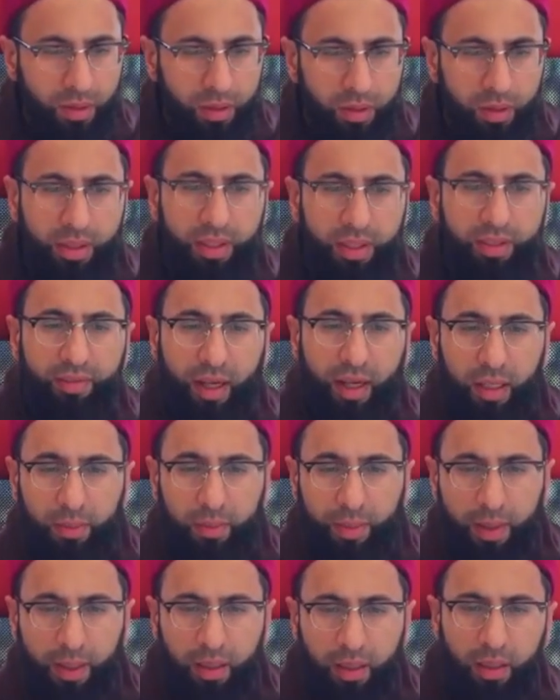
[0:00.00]

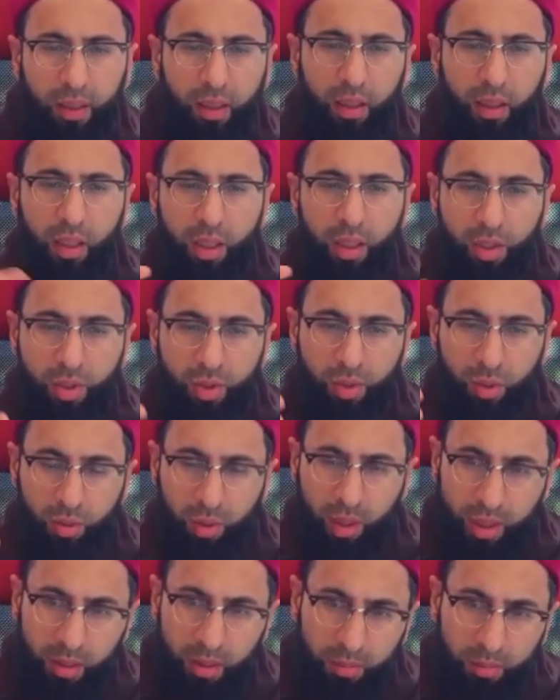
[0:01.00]
developing. So
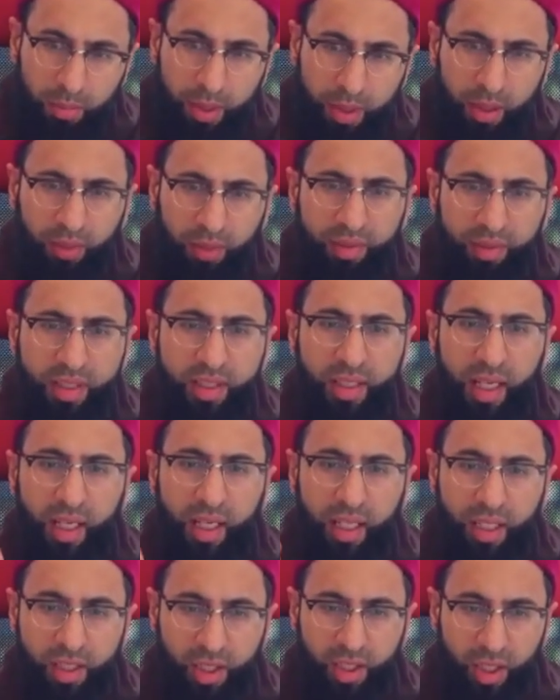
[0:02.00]
in the middle of the
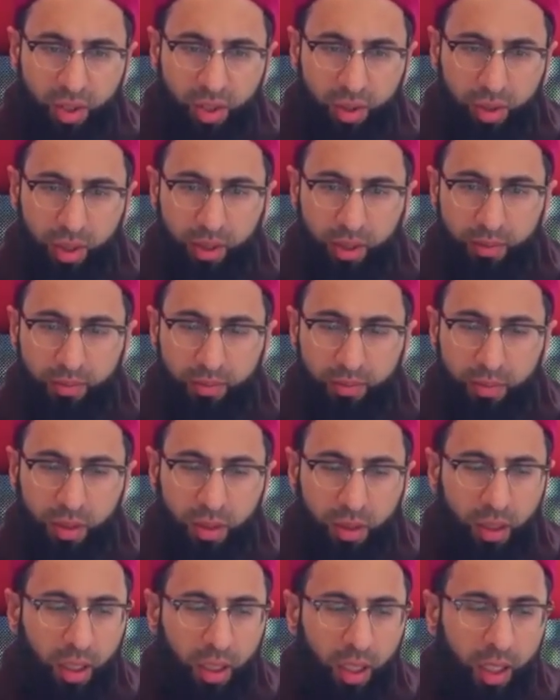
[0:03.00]
second century,
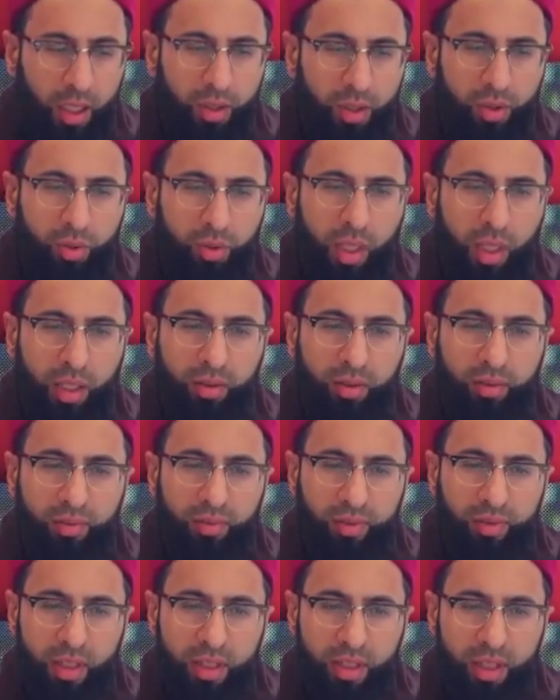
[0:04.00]
and to the end of the
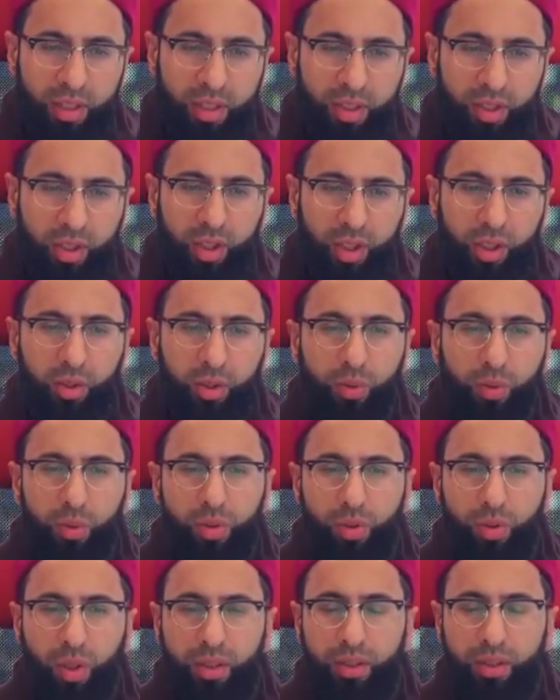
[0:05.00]
first century, you do
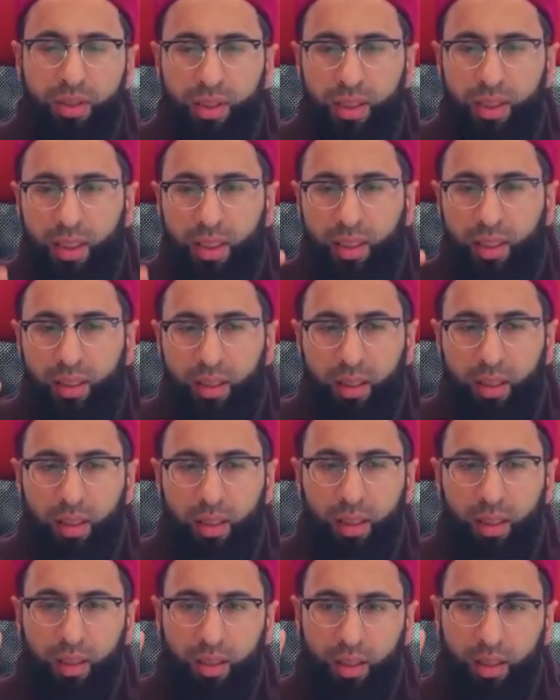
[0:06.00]
start seeing
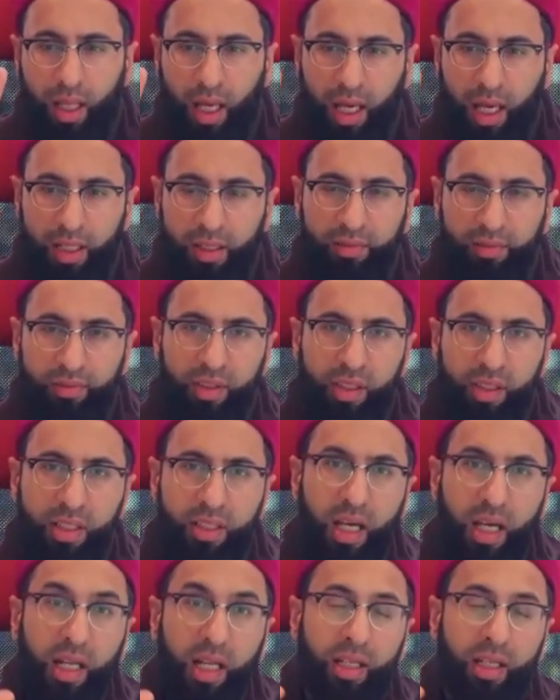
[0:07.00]
the Hanafis
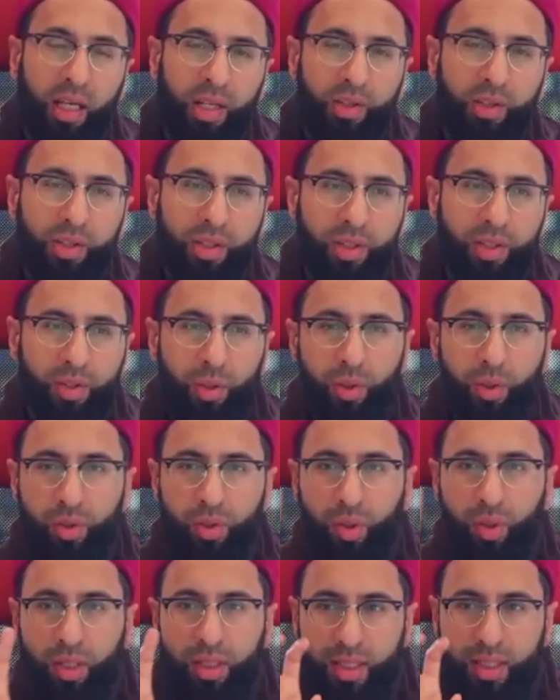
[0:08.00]
and others. So you
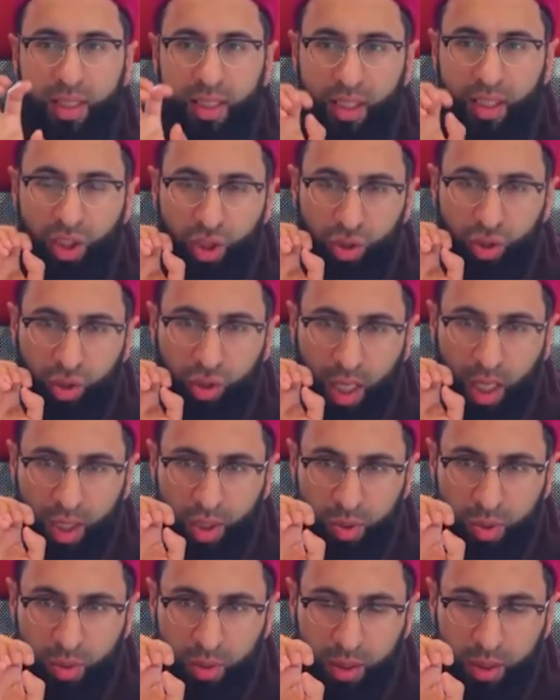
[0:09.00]
start seeing
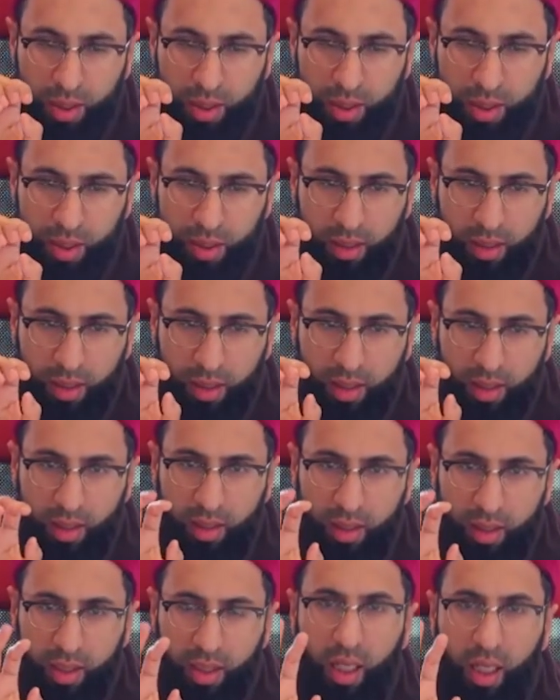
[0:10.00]
gradually
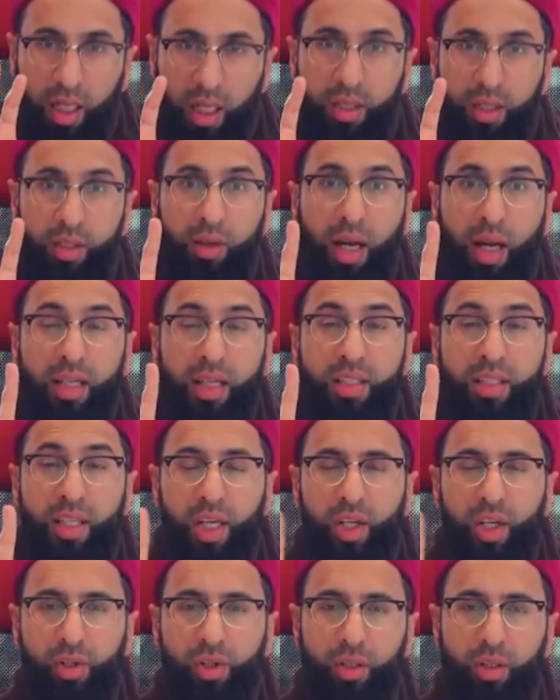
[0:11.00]
the
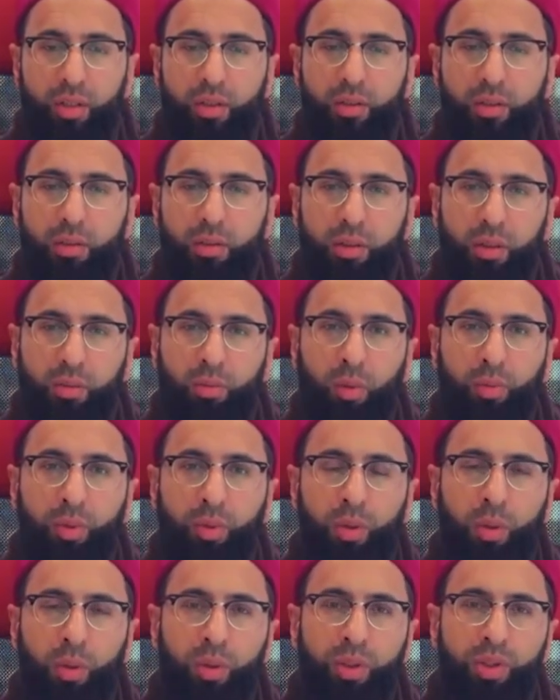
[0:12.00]
otherization, what we
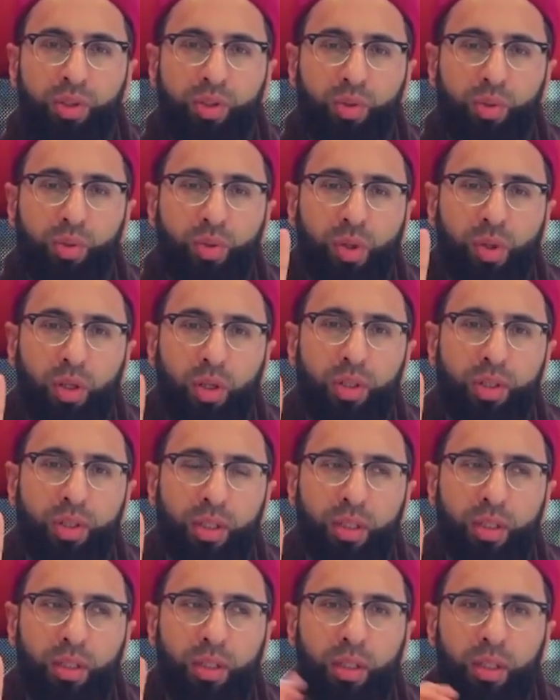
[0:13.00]
call in
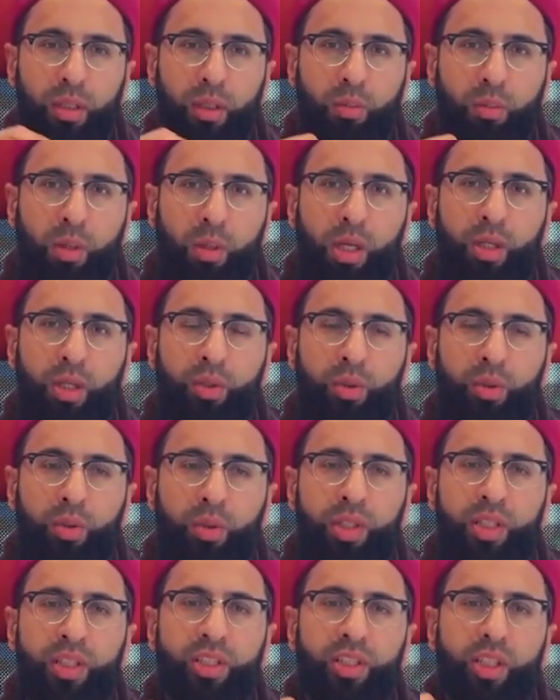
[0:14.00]
sociology, where you
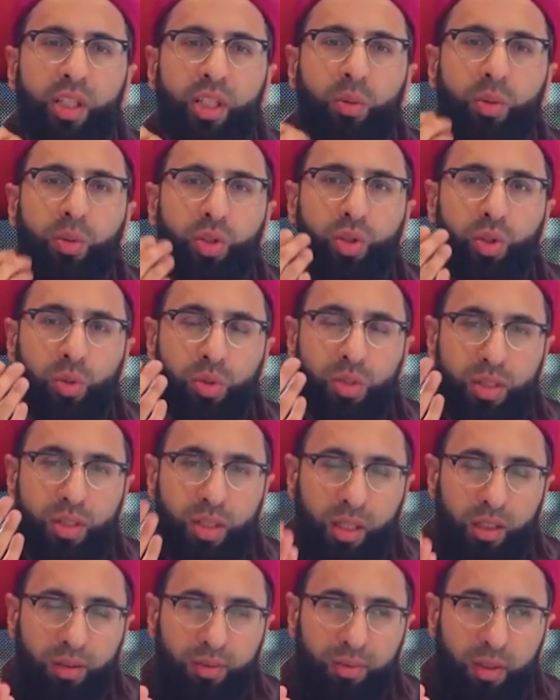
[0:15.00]
distinguish
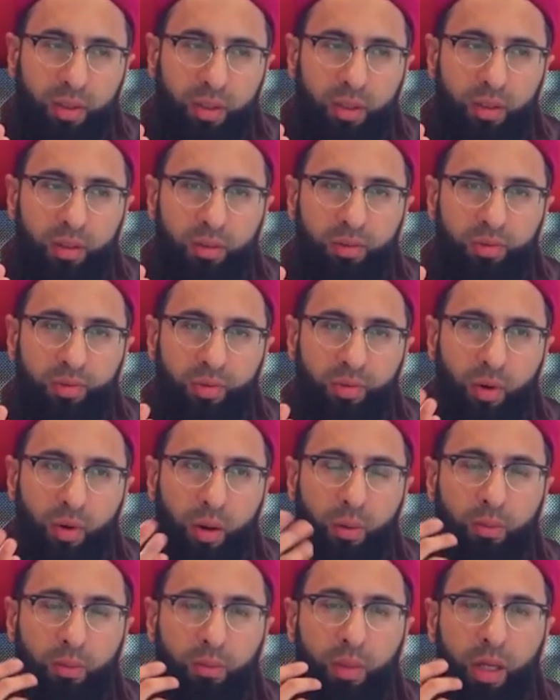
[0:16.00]
yourself
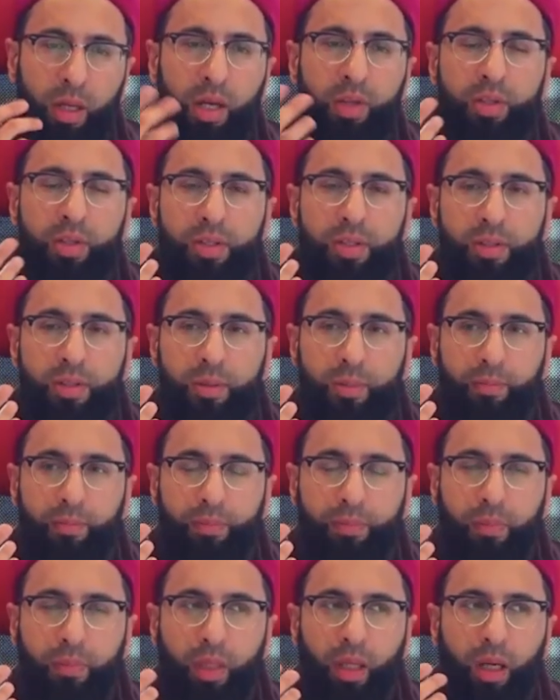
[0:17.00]
from others.
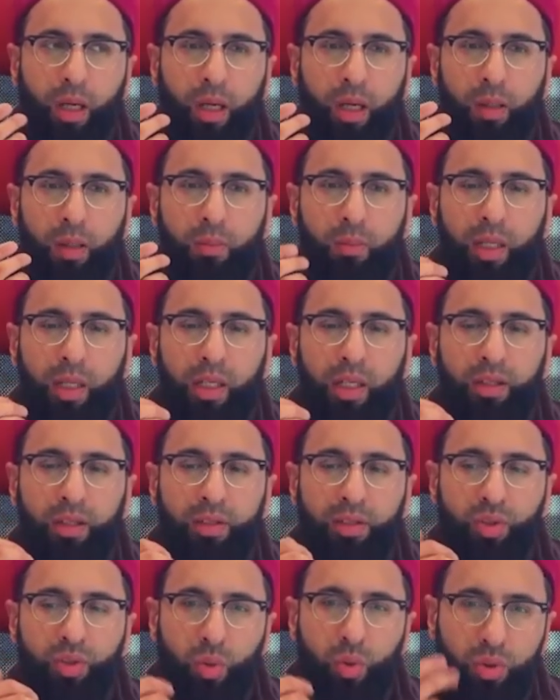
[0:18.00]
In
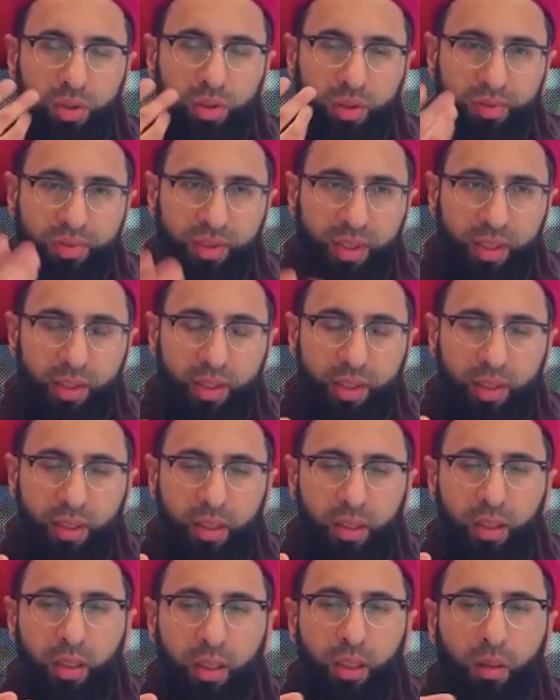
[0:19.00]
social theory,
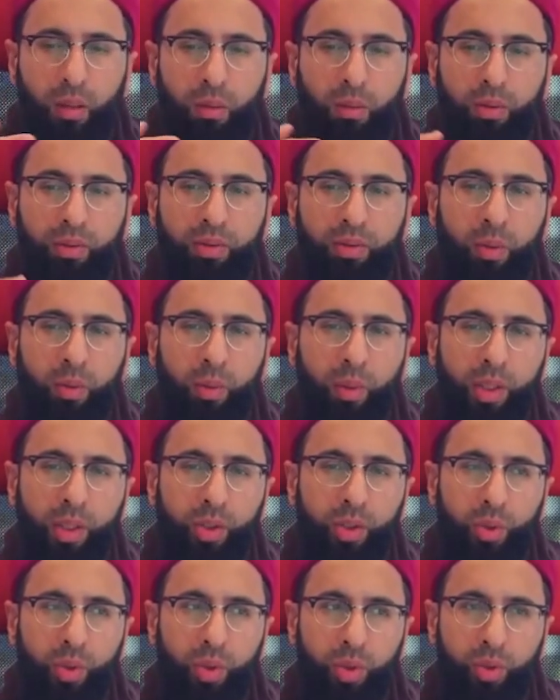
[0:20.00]
one of the ways
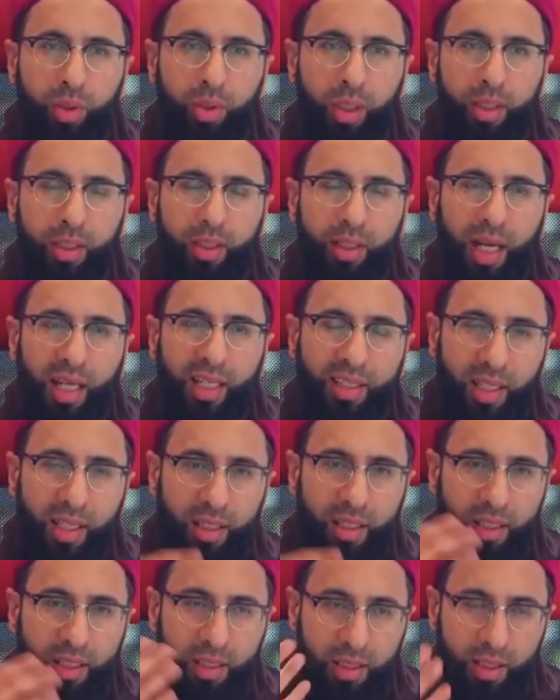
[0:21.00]
you create an
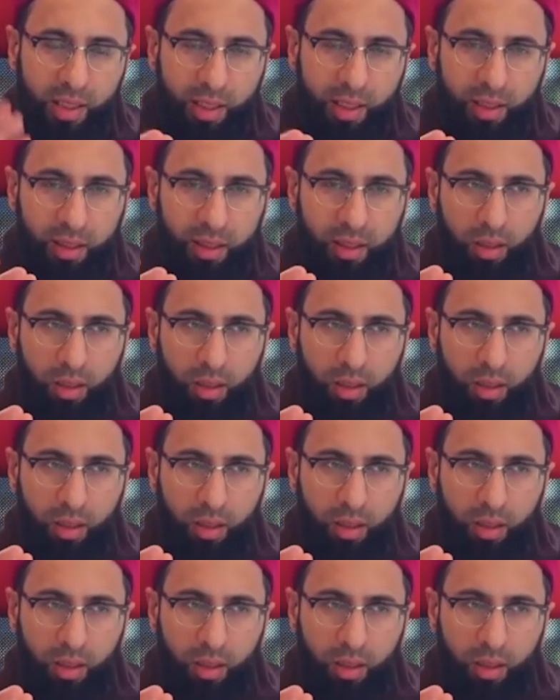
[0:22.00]
identity